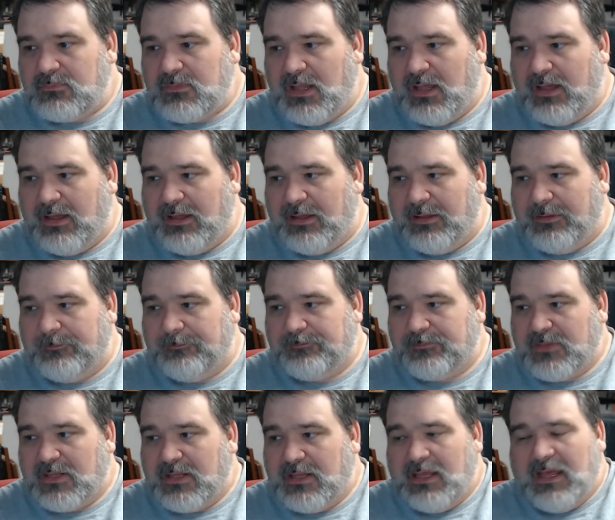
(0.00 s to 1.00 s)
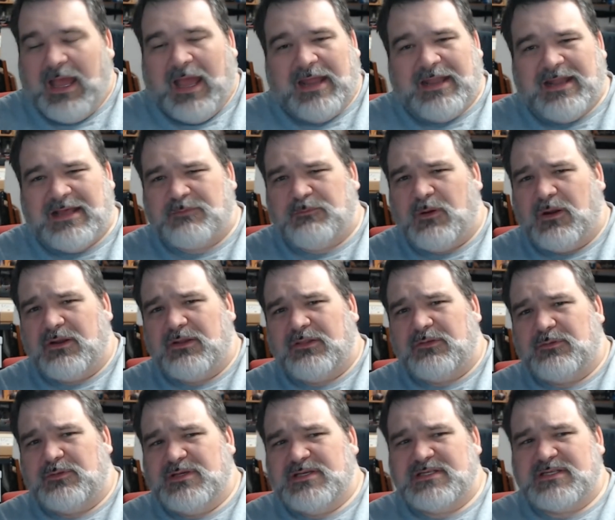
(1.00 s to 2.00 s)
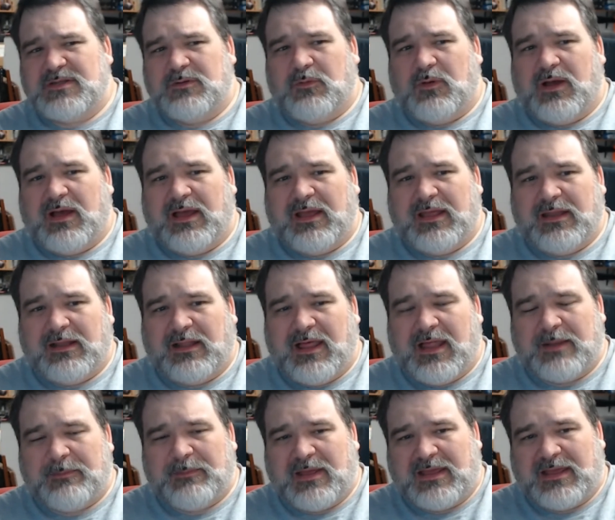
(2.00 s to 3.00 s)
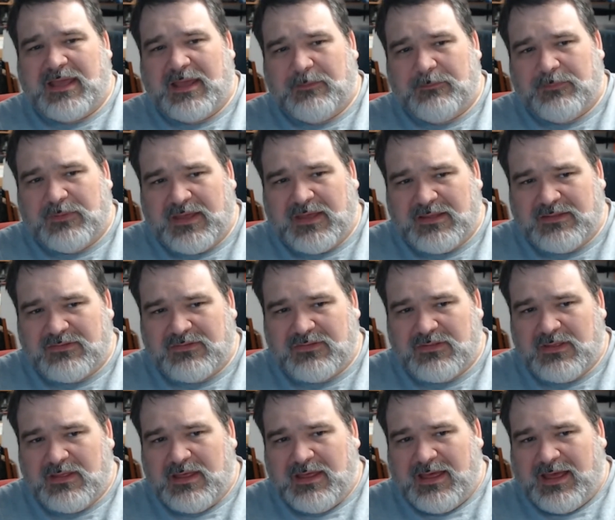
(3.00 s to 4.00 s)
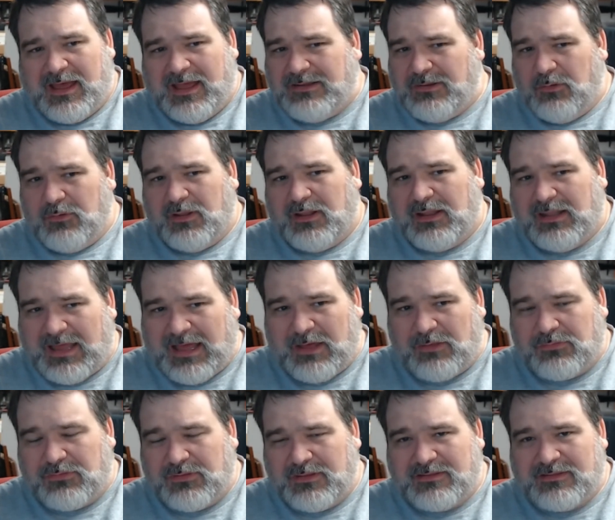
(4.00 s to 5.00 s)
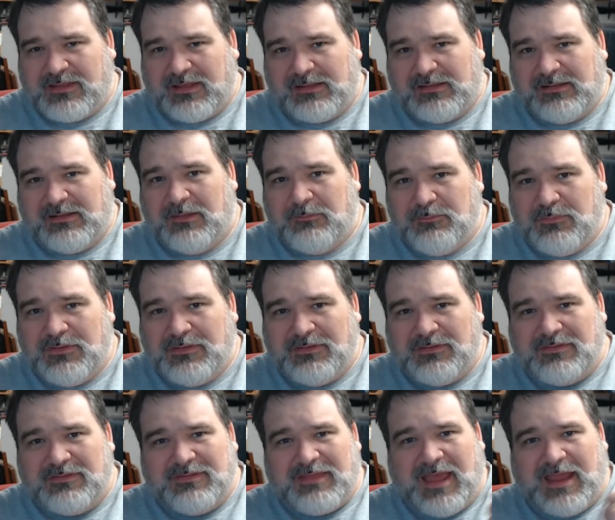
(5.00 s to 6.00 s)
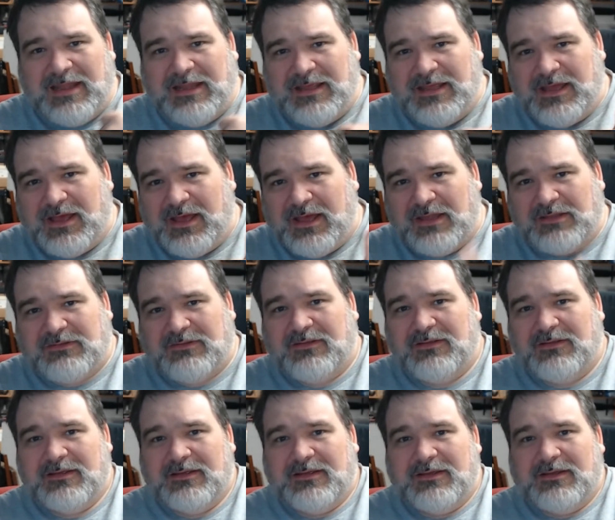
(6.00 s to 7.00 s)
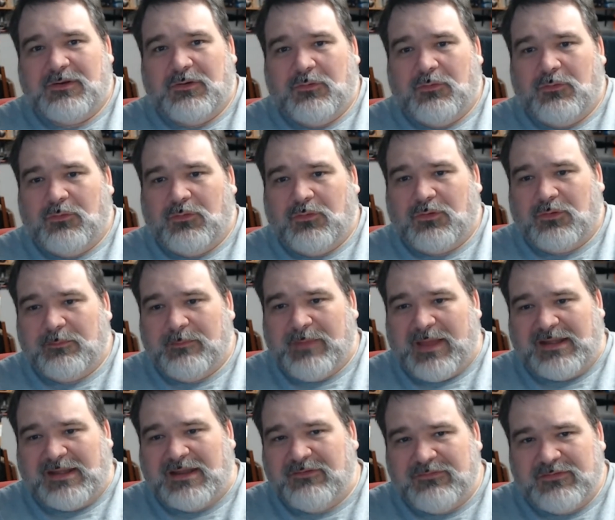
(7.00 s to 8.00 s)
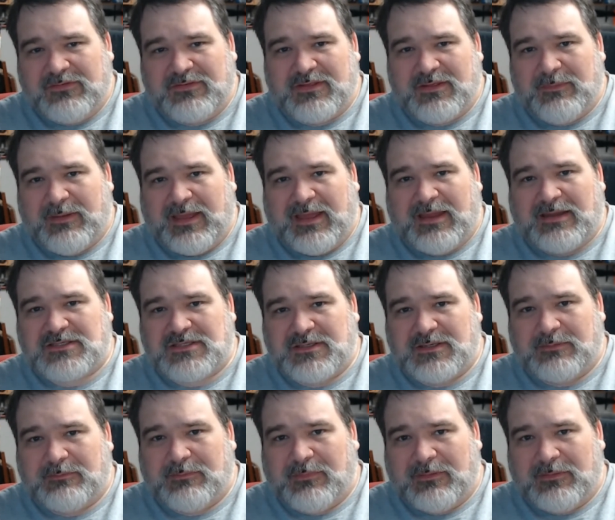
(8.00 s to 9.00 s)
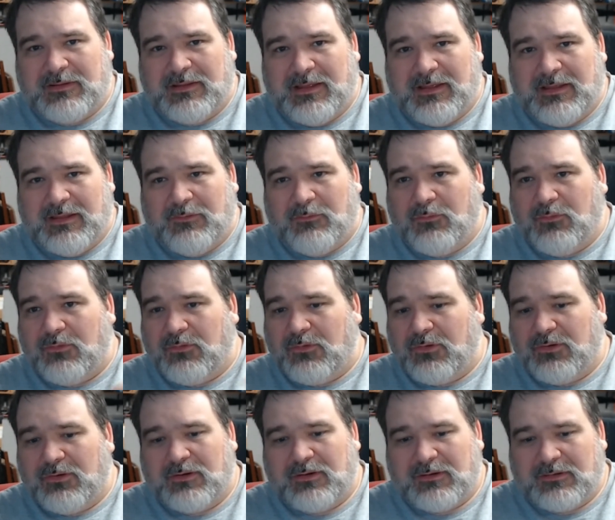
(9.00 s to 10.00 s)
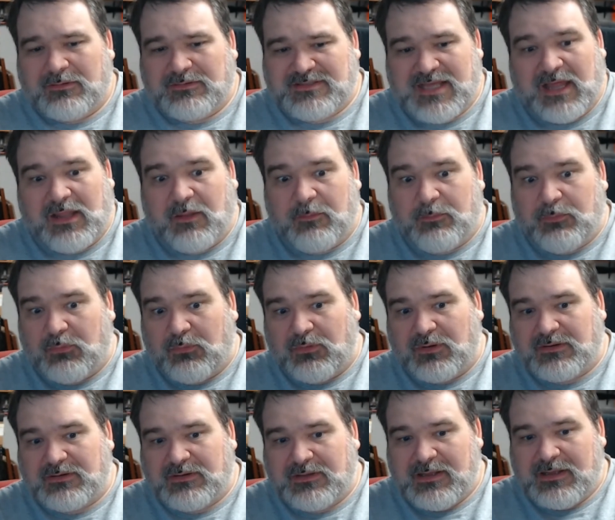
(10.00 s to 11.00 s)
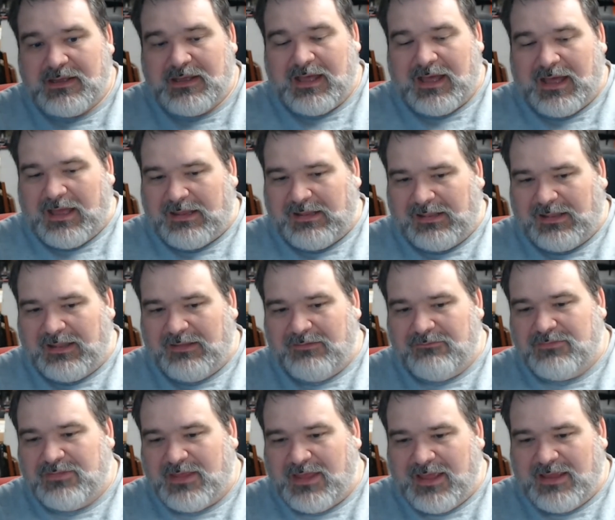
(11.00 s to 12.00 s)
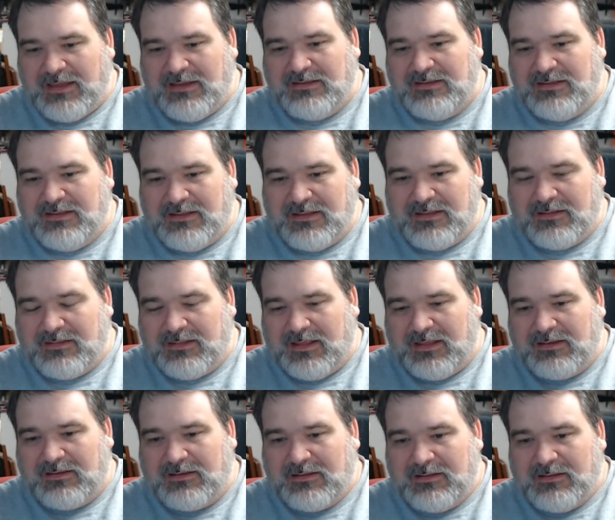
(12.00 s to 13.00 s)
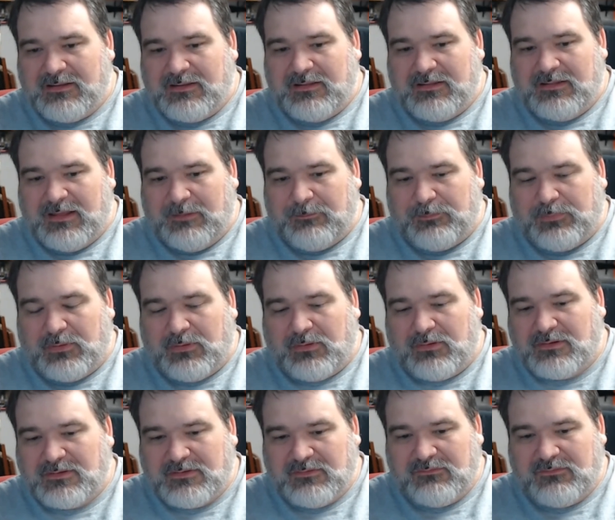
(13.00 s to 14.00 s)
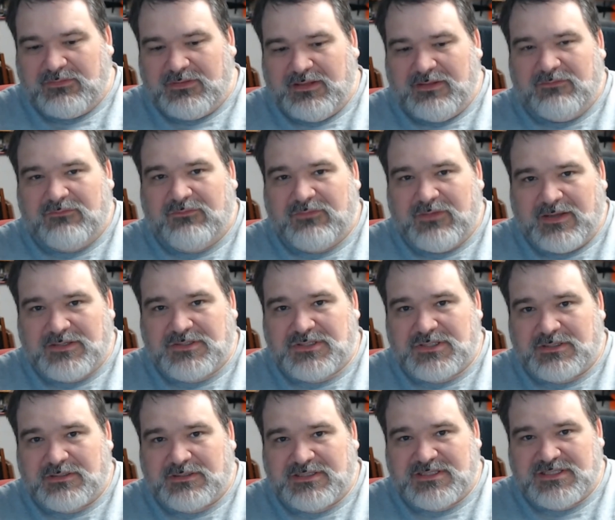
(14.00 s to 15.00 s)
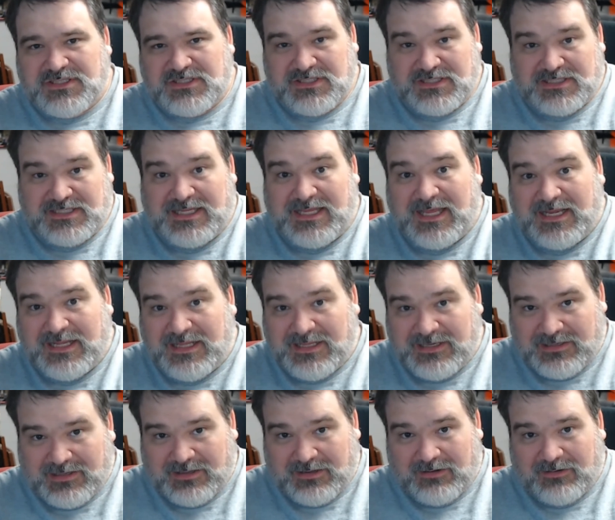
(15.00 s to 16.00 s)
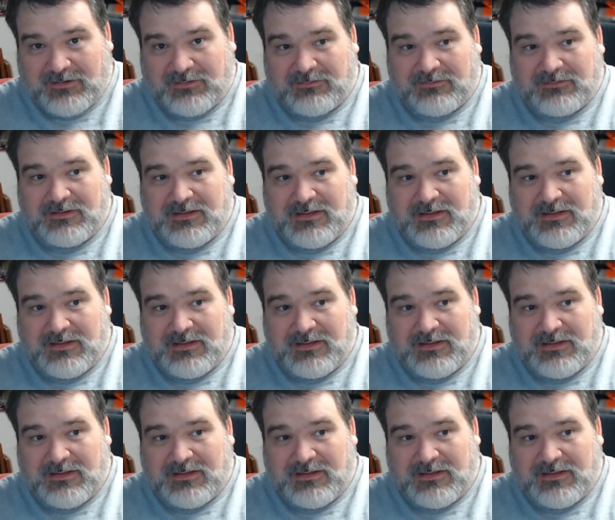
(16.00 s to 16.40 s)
And that's part of the reason why in a lot of my campaigns, I don't allow things like Ludman's tiny hut or magnificent mansion or teleport. I love the idea that part of the adventure is just getting there.